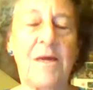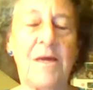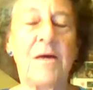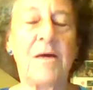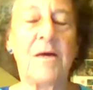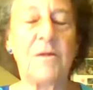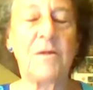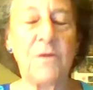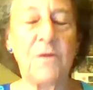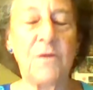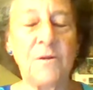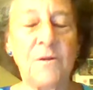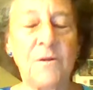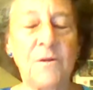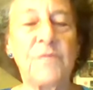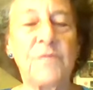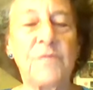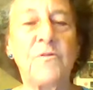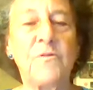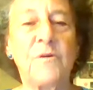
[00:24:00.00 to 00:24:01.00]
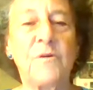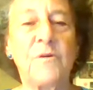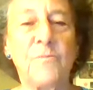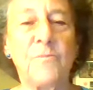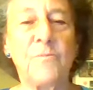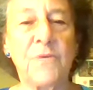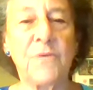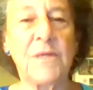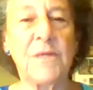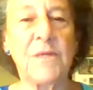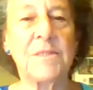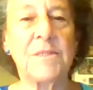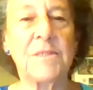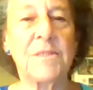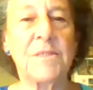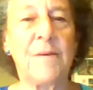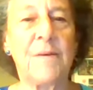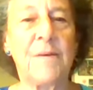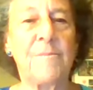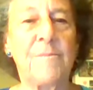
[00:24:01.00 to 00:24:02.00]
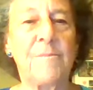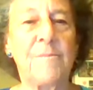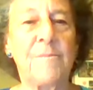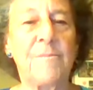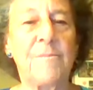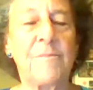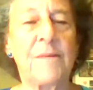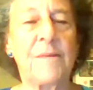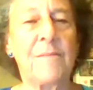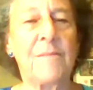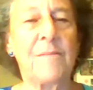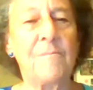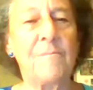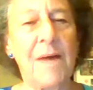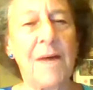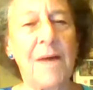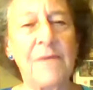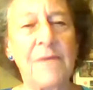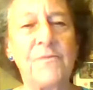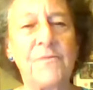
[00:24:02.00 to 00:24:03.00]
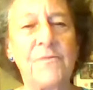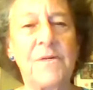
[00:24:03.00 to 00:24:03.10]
Notice if you can bring some mindful